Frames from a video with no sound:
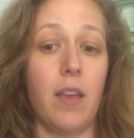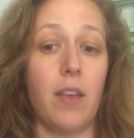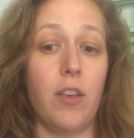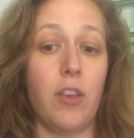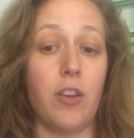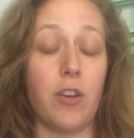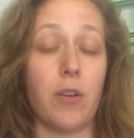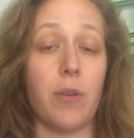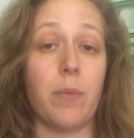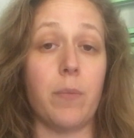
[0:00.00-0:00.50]

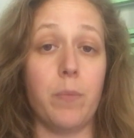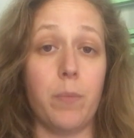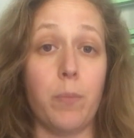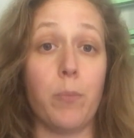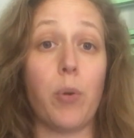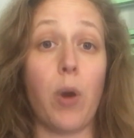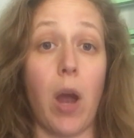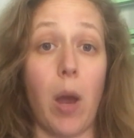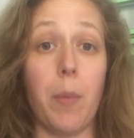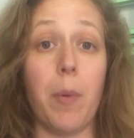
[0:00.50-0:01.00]
You're
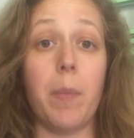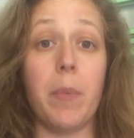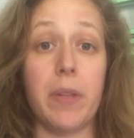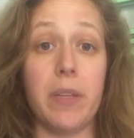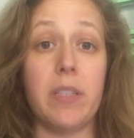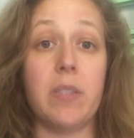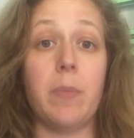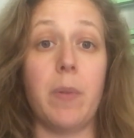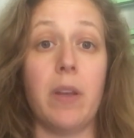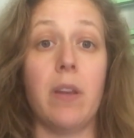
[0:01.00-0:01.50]
probably
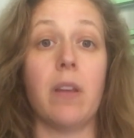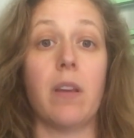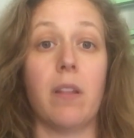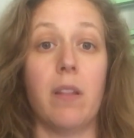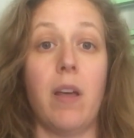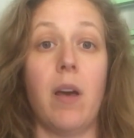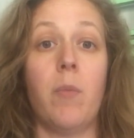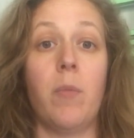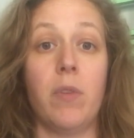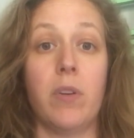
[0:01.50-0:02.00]
spending a
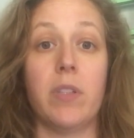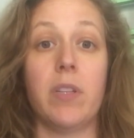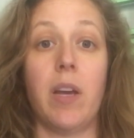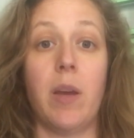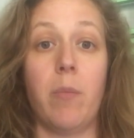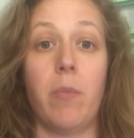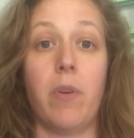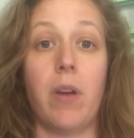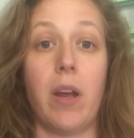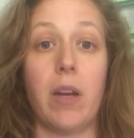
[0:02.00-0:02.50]
lot more
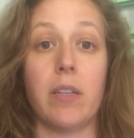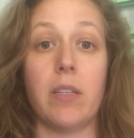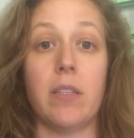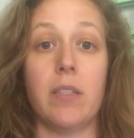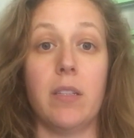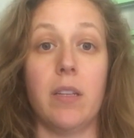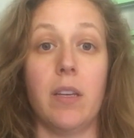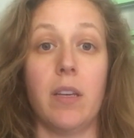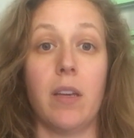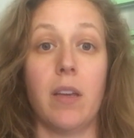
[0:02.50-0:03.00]
time
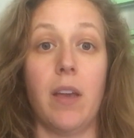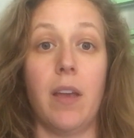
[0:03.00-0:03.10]
practicing